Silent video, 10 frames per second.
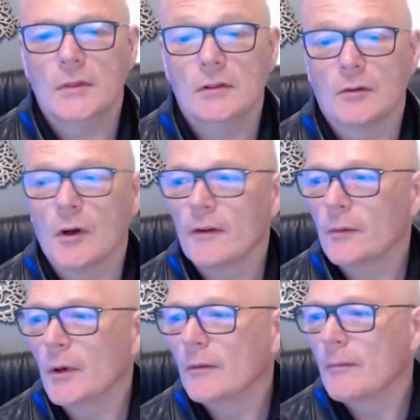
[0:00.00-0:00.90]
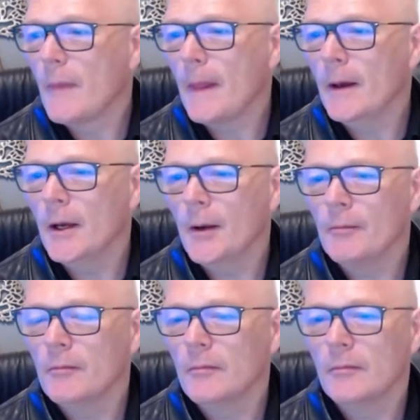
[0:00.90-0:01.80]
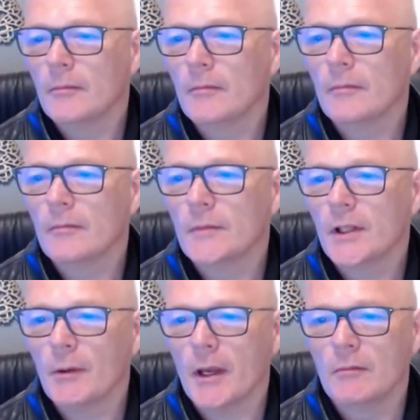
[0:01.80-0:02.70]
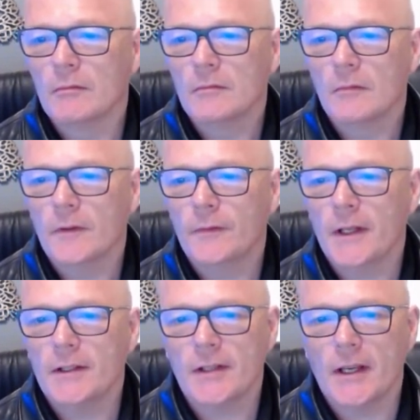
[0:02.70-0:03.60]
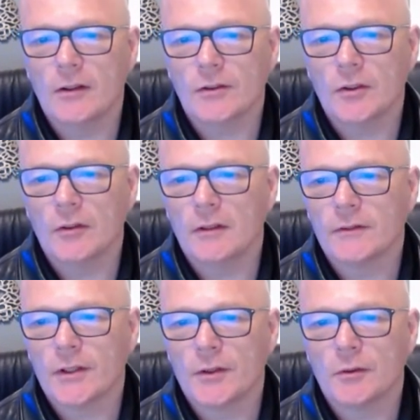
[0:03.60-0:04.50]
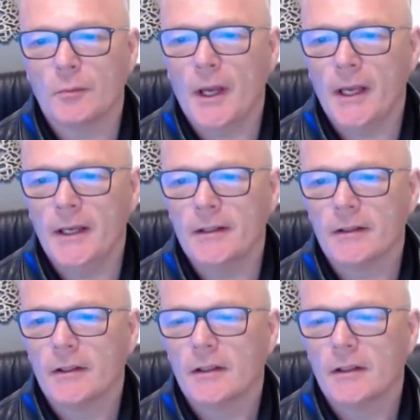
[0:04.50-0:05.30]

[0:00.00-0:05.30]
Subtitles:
Oh, quite a few more. So there we go. 15 sales currently on social paid,